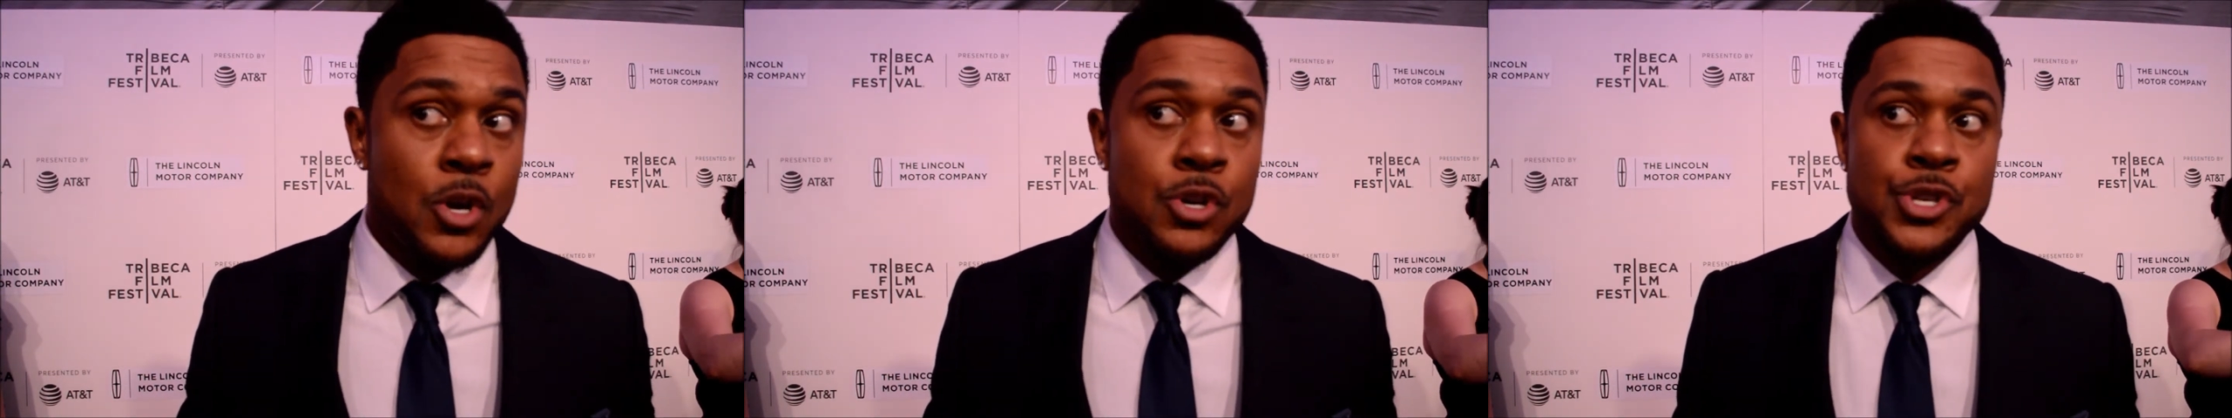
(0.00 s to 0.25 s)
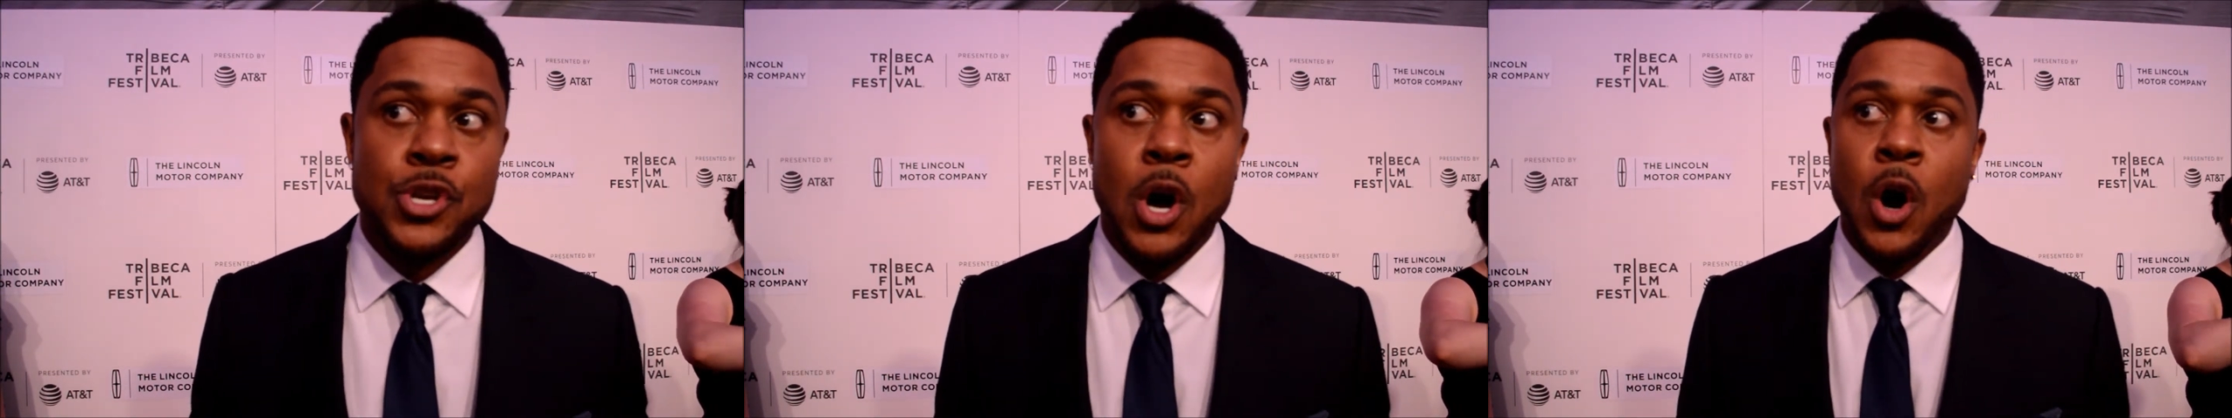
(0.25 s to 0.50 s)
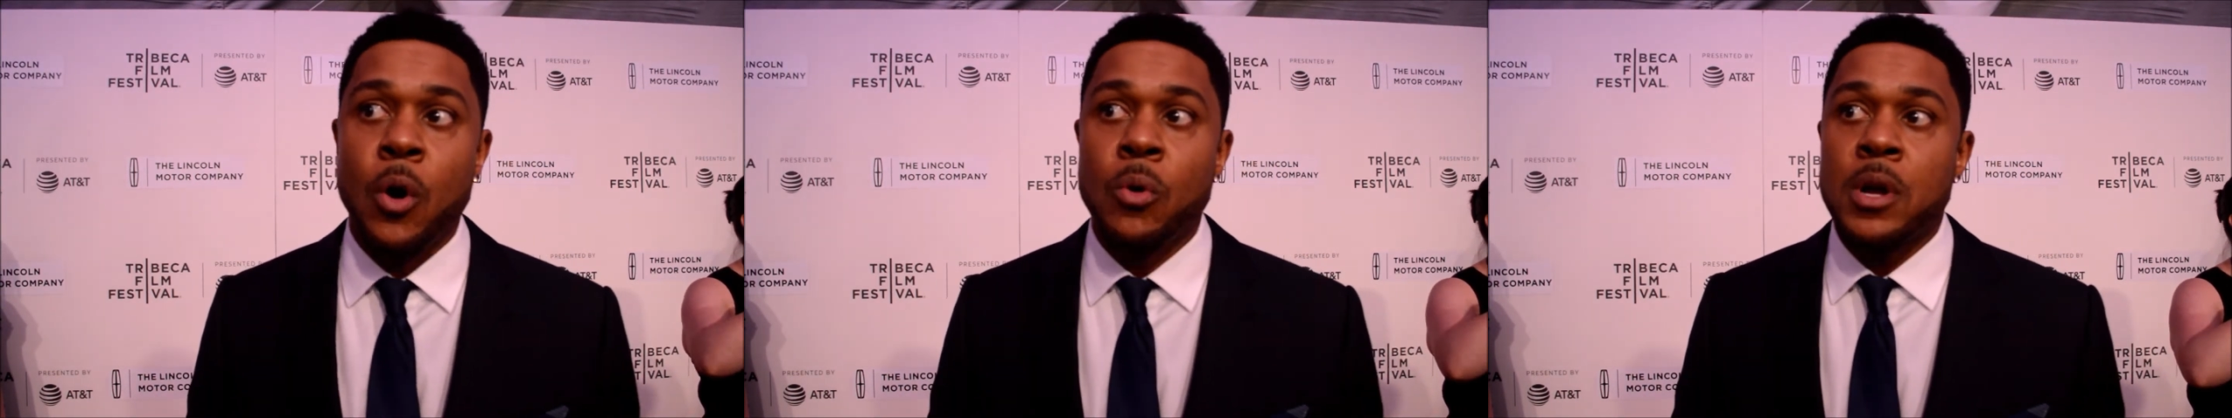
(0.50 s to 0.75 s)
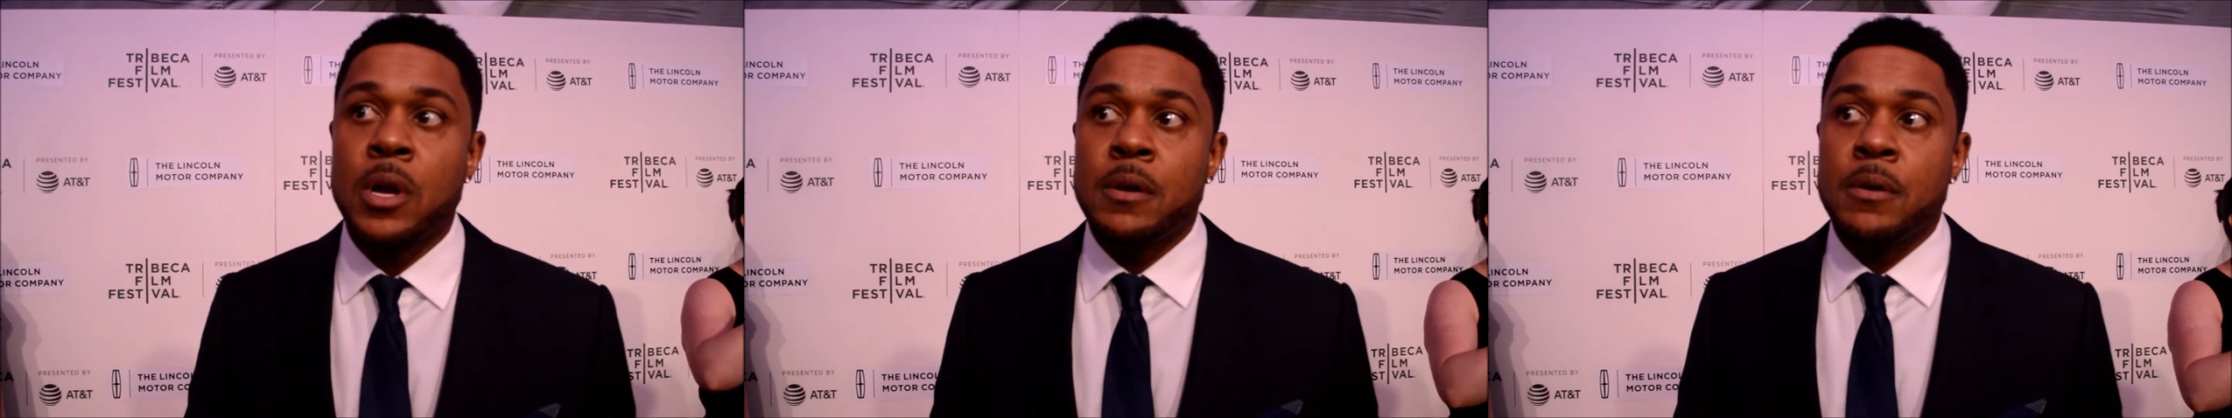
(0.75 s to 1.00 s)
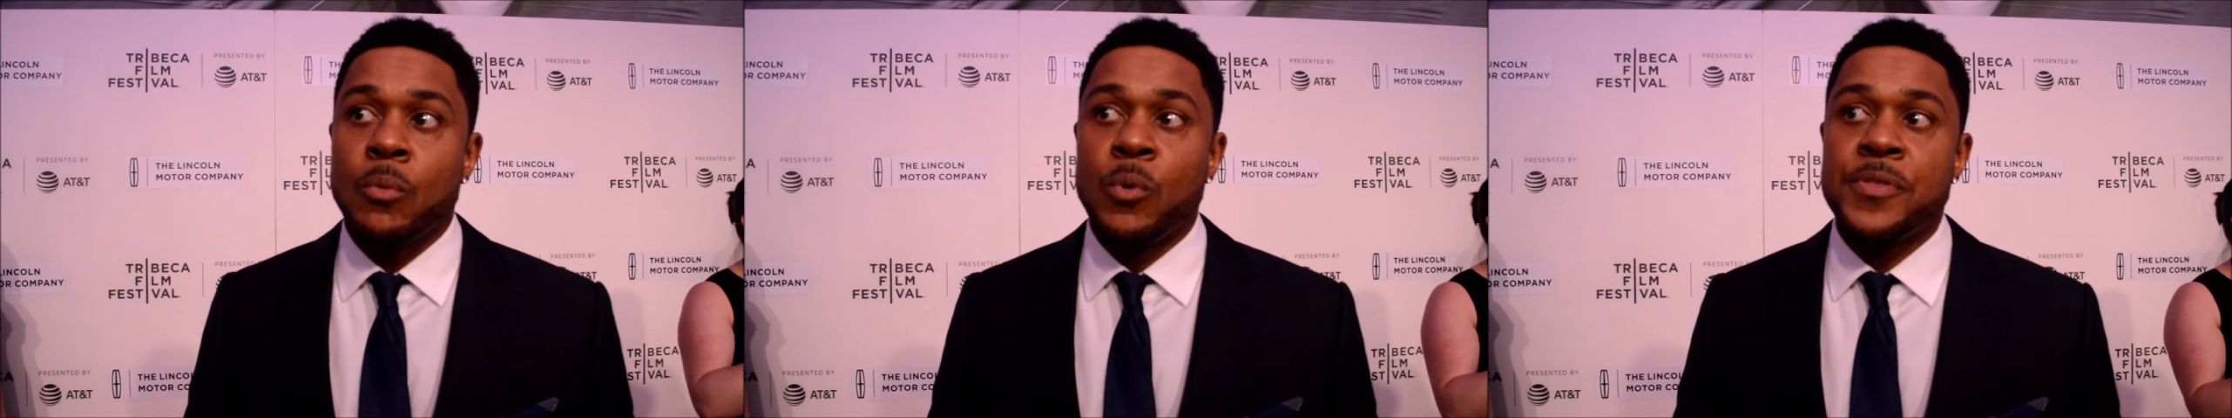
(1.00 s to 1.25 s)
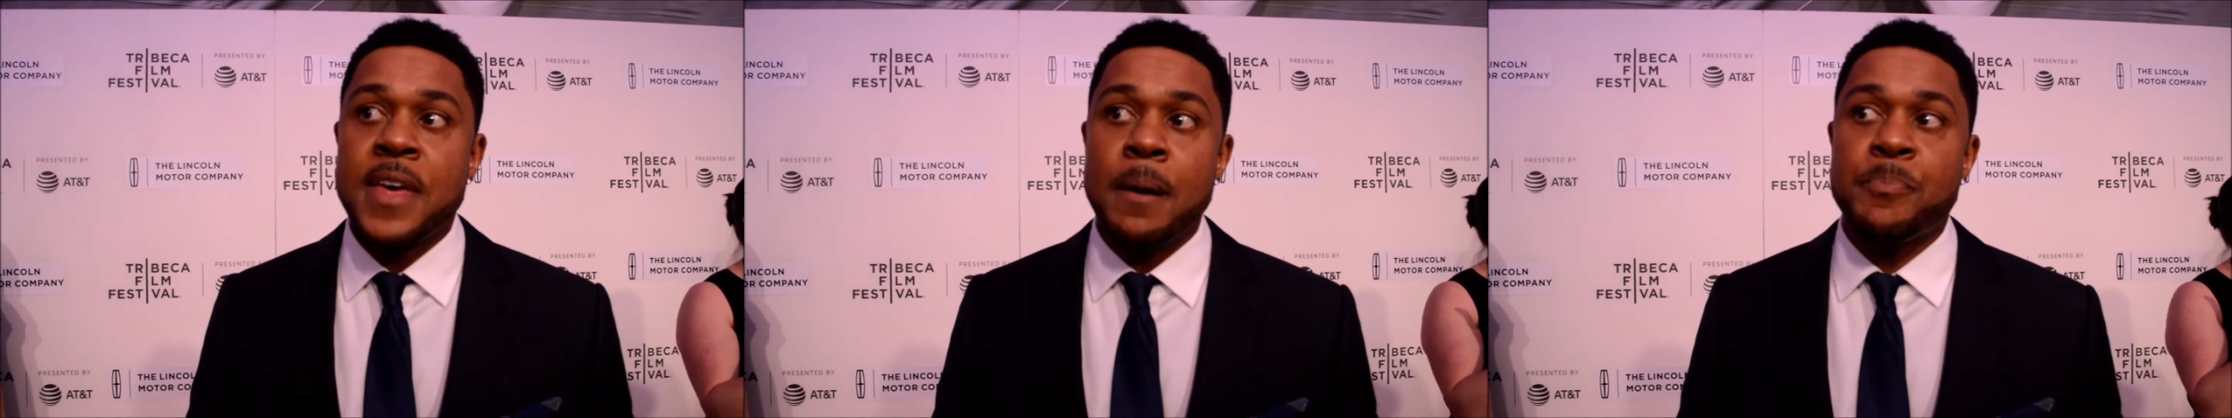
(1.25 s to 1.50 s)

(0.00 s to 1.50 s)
So, with that